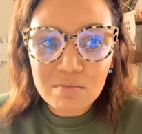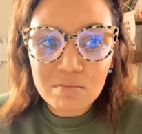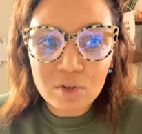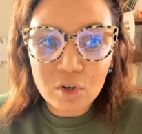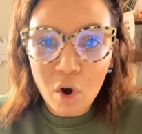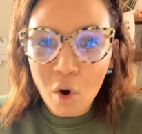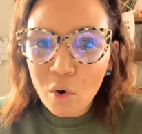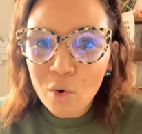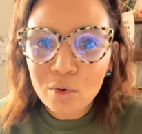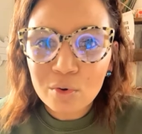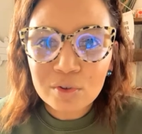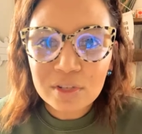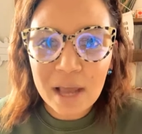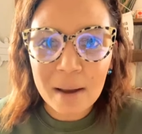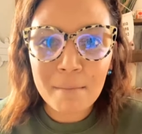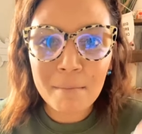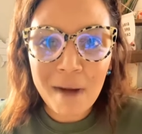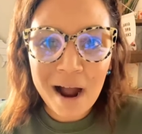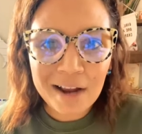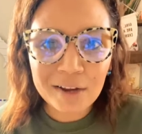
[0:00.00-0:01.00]
goals
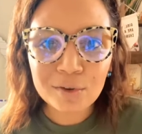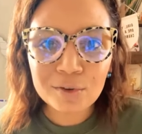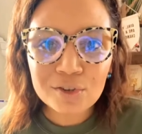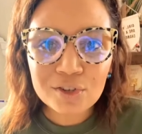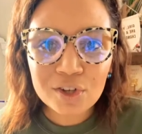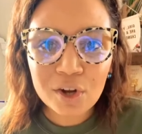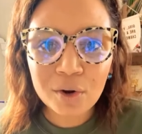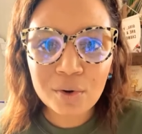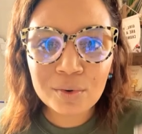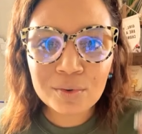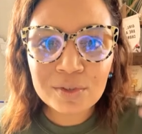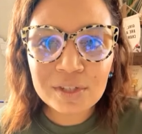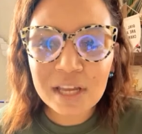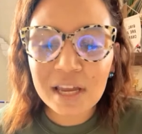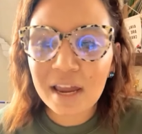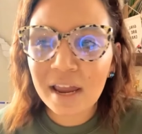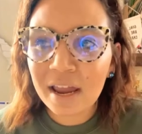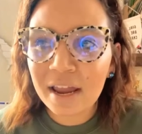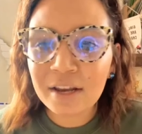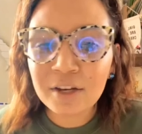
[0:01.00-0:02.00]
and milestones
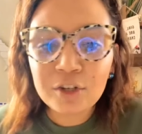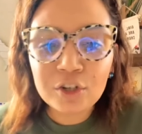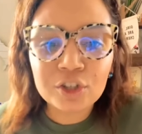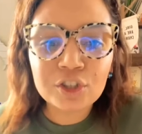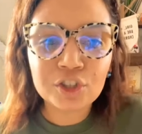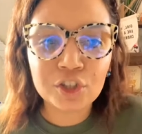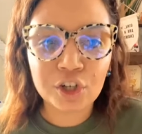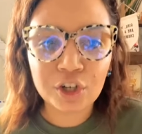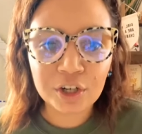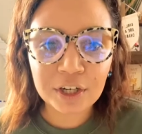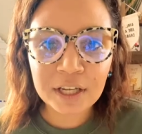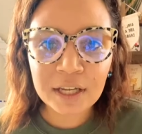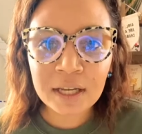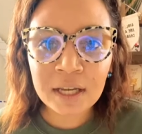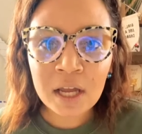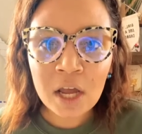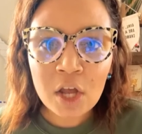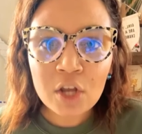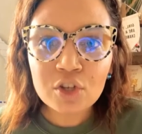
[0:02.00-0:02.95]
in your journey